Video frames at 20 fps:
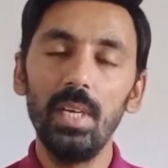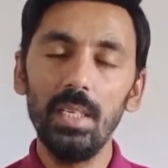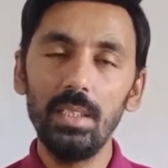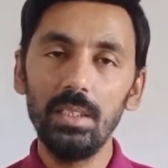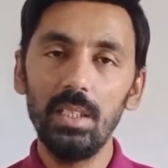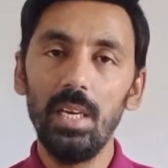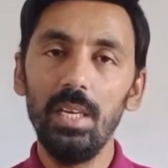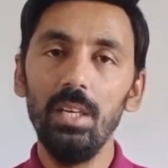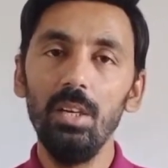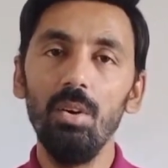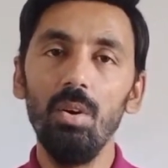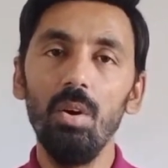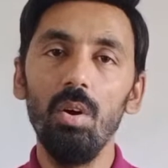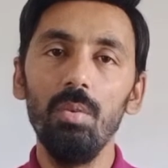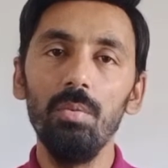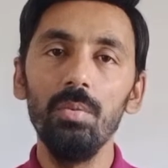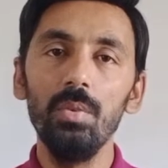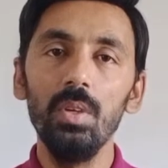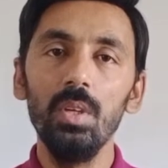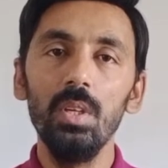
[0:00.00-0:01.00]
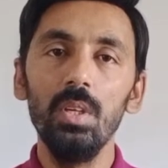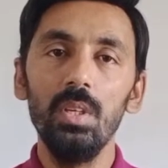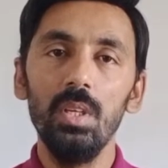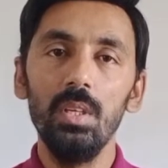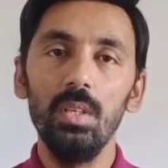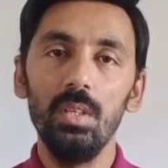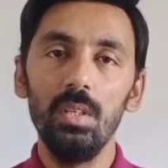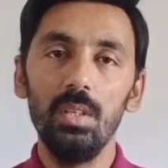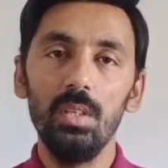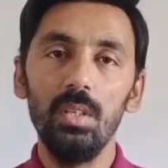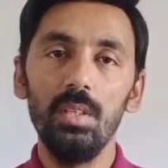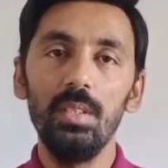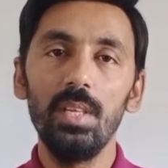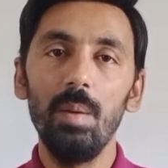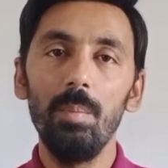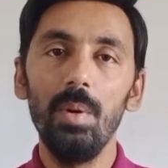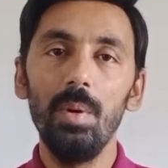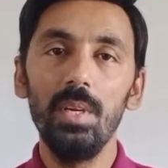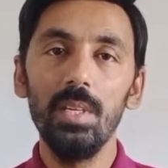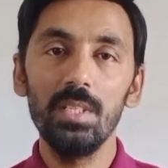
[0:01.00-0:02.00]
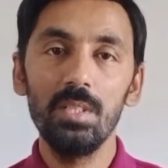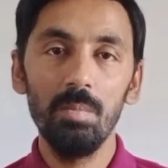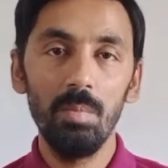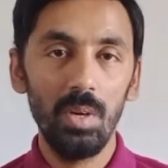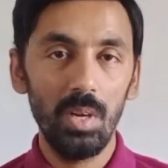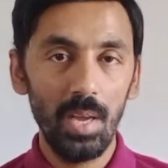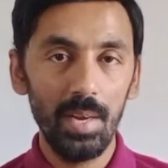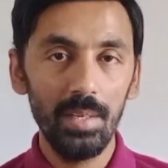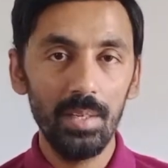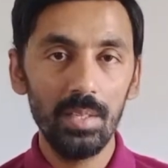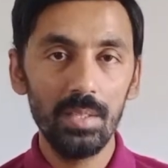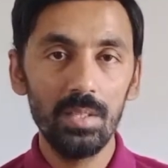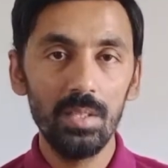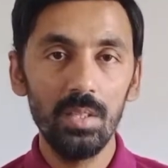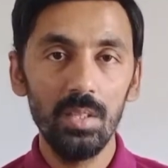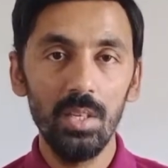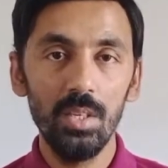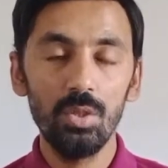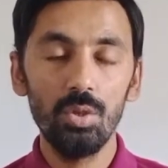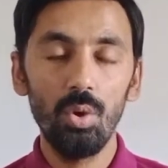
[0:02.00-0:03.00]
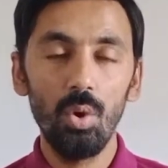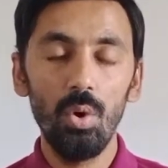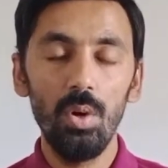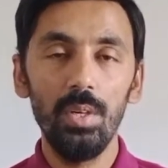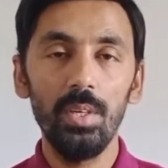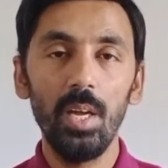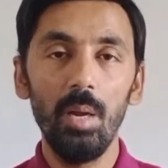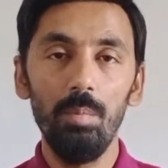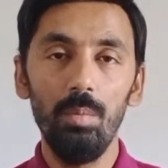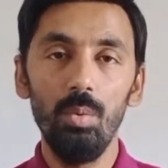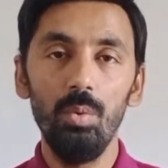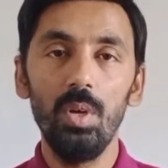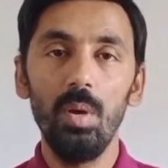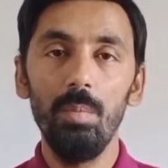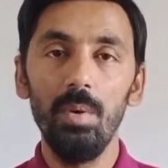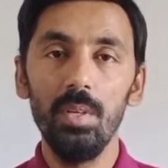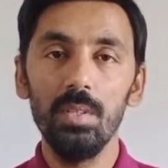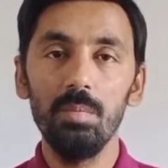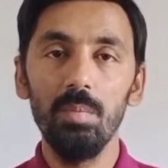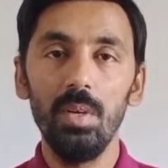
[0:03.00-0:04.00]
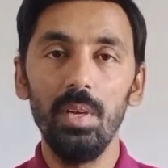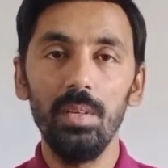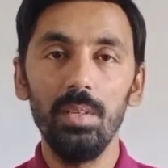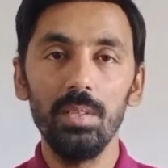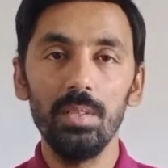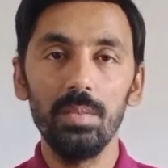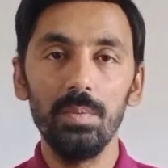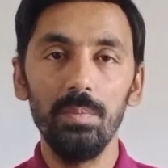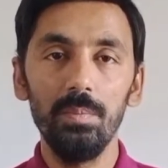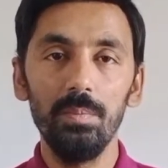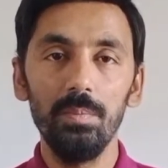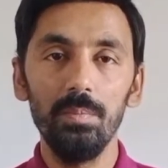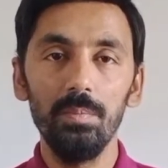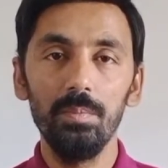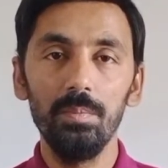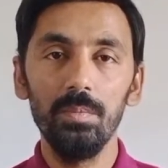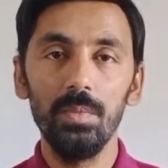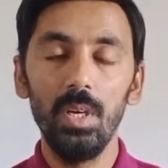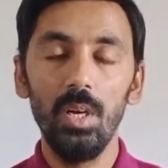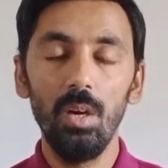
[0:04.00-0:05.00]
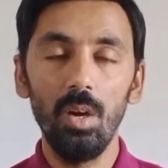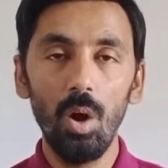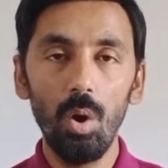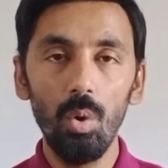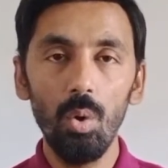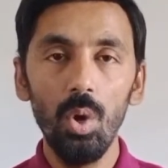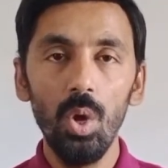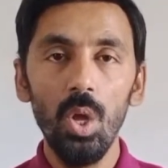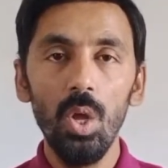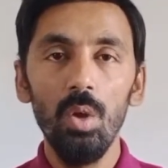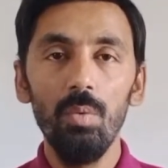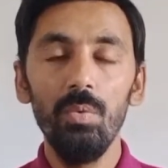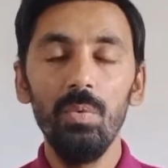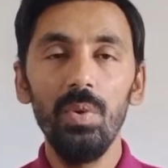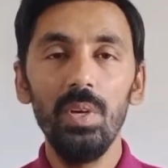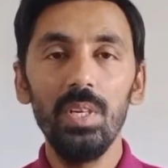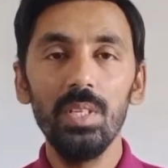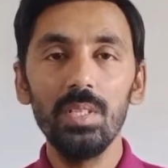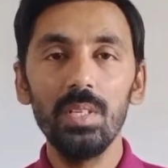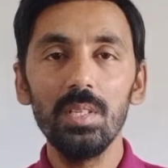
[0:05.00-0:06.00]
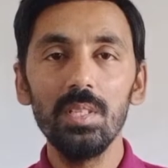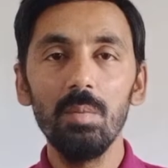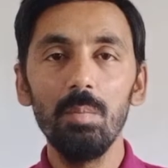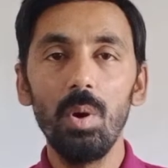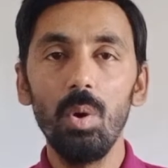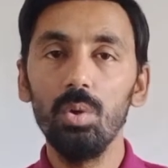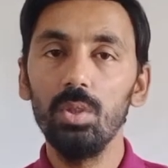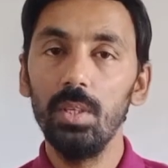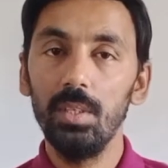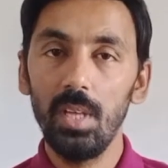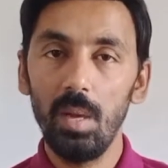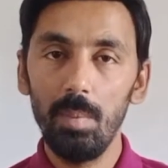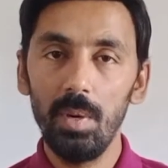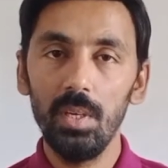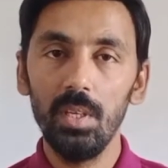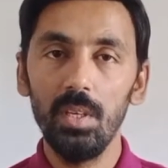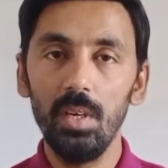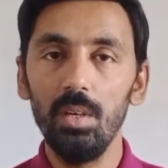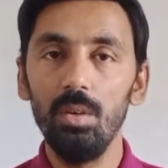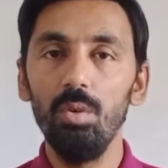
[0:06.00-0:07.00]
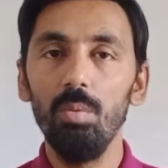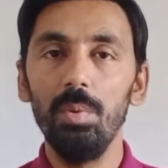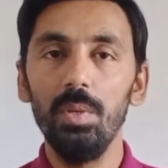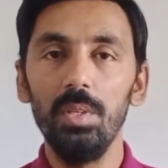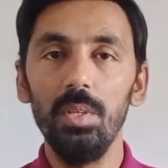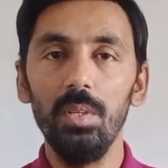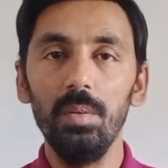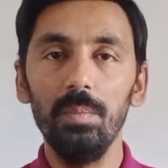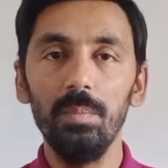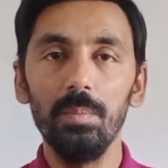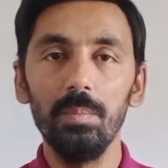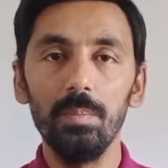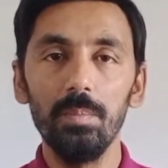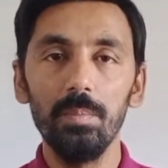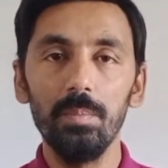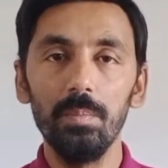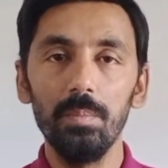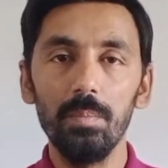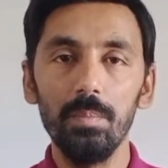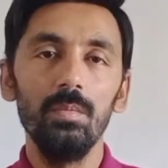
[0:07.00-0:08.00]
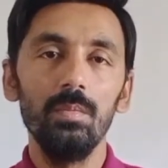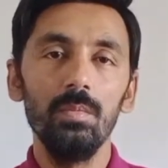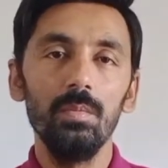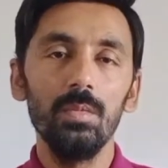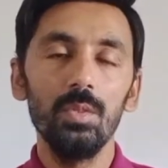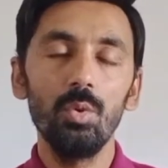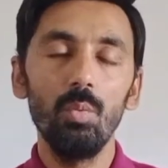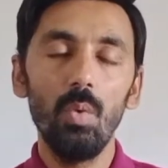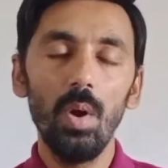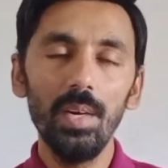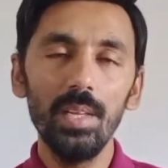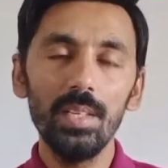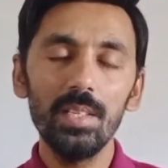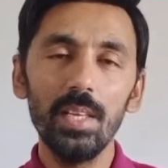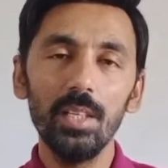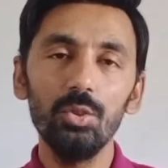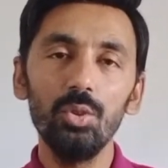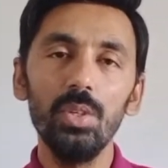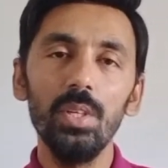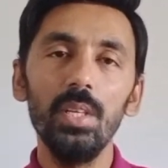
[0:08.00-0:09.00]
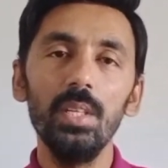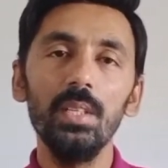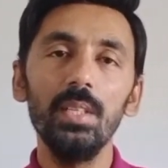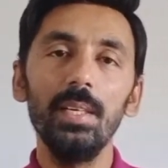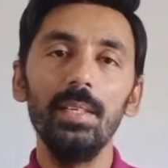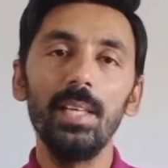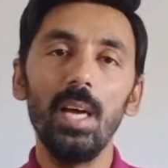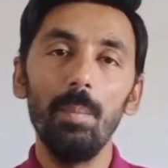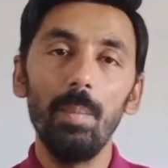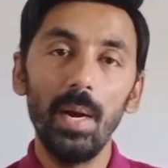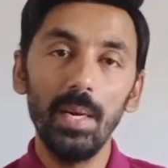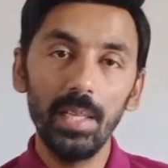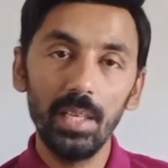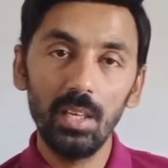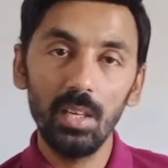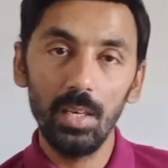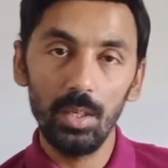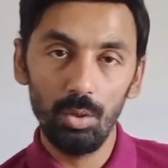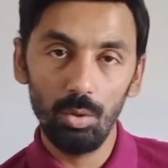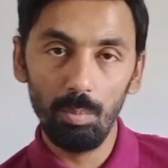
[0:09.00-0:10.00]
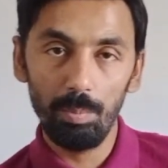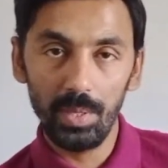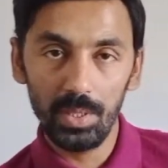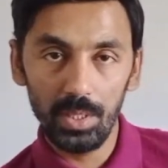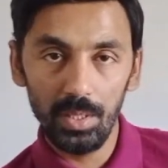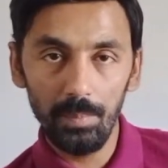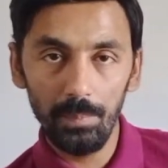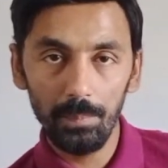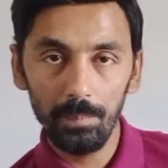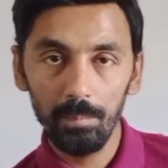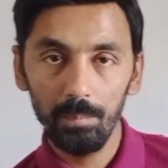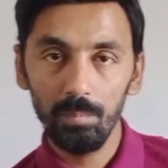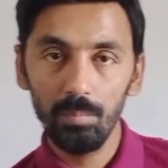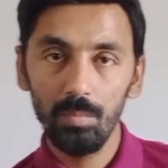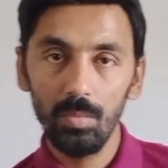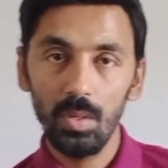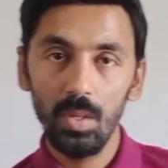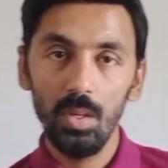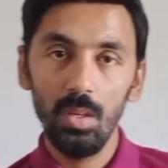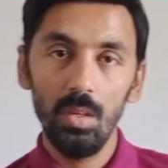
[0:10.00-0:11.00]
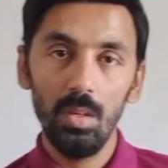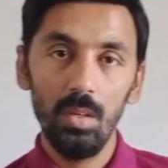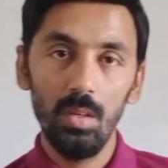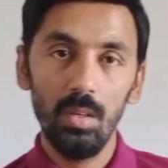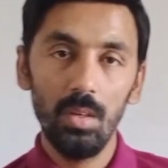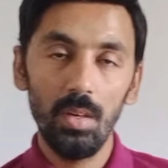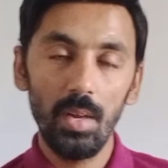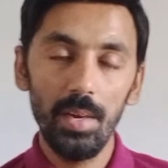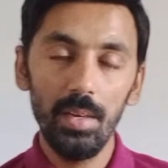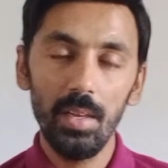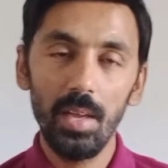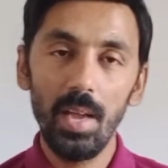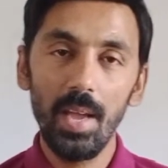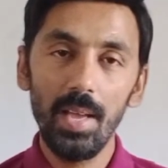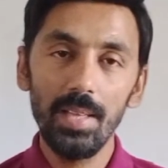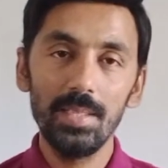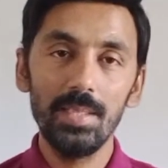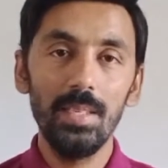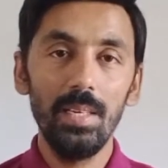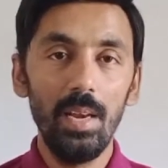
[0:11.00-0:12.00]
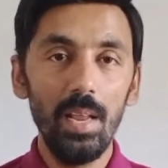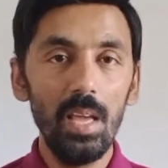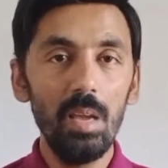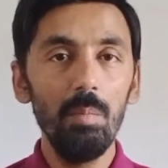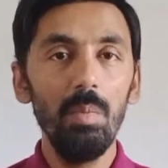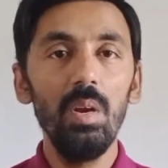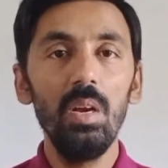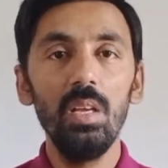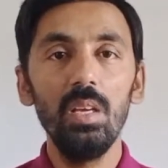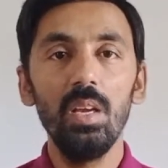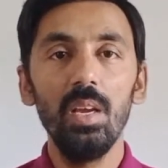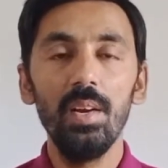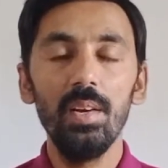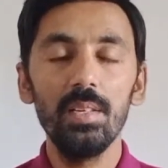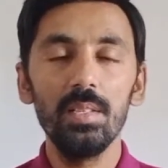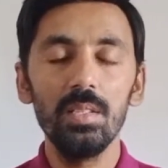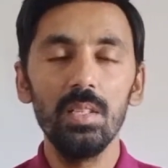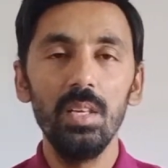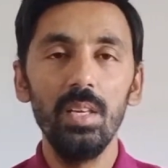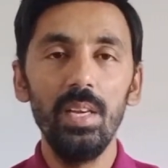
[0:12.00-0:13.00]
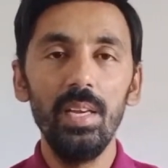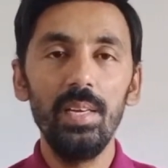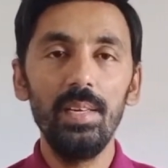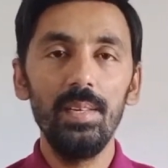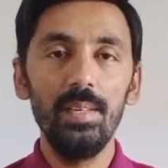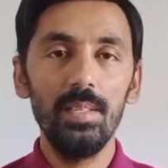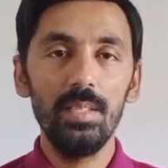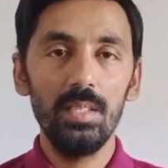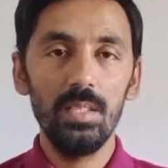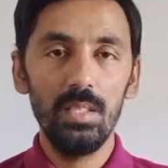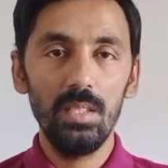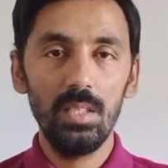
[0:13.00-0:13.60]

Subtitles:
kind of diabetes mellitus is called type 2 diabetes mellitus. And now we will discuss about the diabetic retinopathy. So what is actually the diabetic retinopathy? Right, as name indicates, it's